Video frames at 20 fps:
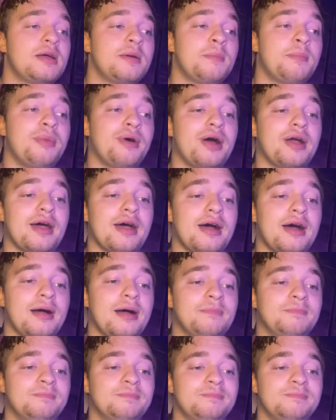
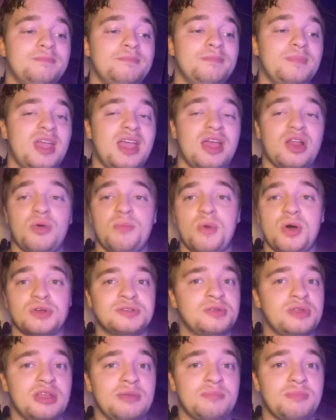but it'll
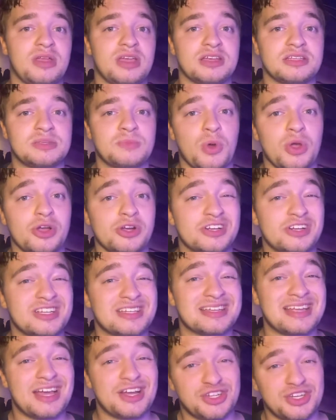mostly be a spoiler
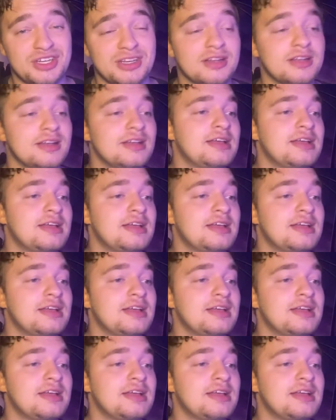discussion.